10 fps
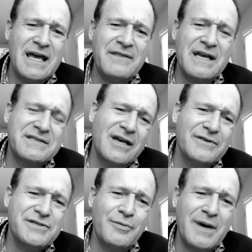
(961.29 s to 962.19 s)
and that
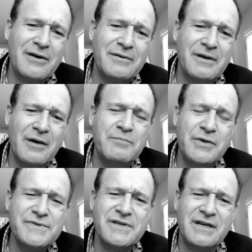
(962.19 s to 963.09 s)
tells you about
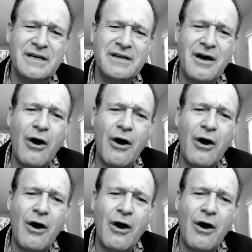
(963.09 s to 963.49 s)
music and